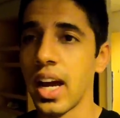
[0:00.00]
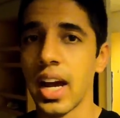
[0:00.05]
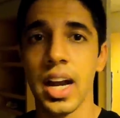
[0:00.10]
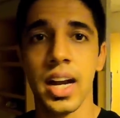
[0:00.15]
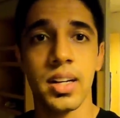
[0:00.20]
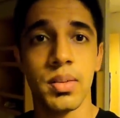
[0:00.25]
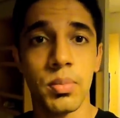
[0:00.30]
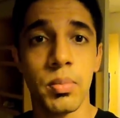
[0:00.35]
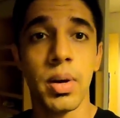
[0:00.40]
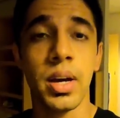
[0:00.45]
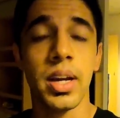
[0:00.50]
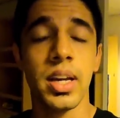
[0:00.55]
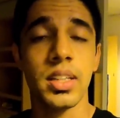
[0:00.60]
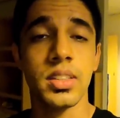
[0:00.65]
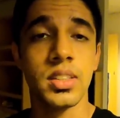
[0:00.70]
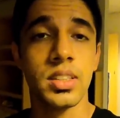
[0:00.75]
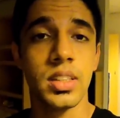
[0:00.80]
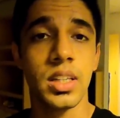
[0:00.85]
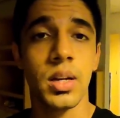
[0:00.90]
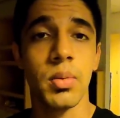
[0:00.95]
and my
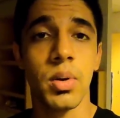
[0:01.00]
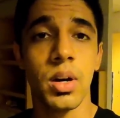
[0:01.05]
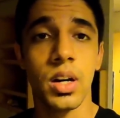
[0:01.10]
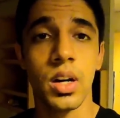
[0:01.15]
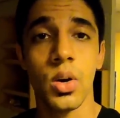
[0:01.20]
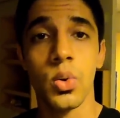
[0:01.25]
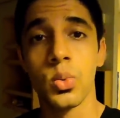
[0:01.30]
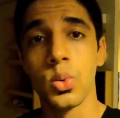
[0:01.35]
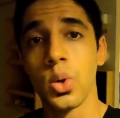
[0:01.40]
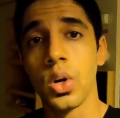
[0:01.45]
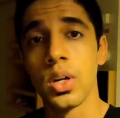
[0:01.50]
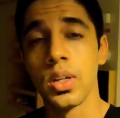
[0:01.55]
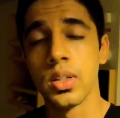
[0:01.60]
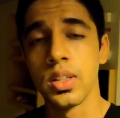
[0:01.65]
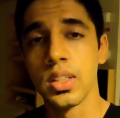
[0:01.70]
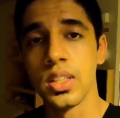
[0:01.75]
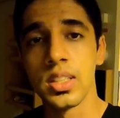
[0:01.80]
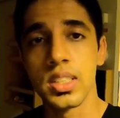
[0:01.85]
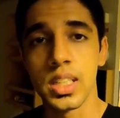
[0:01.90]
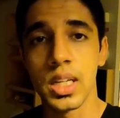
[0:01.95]
Instagram account
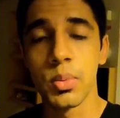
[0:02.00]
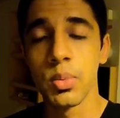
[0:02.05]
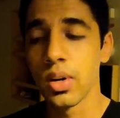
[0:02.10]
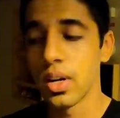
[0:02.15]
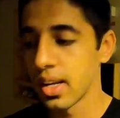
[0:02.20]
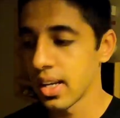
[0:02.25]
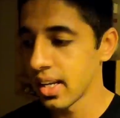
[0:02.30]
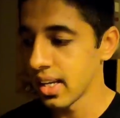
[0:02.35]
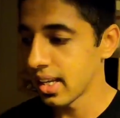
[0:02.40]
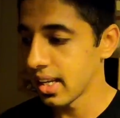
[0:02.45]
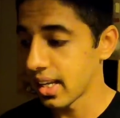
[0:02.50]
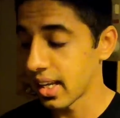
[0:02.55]
got disabled.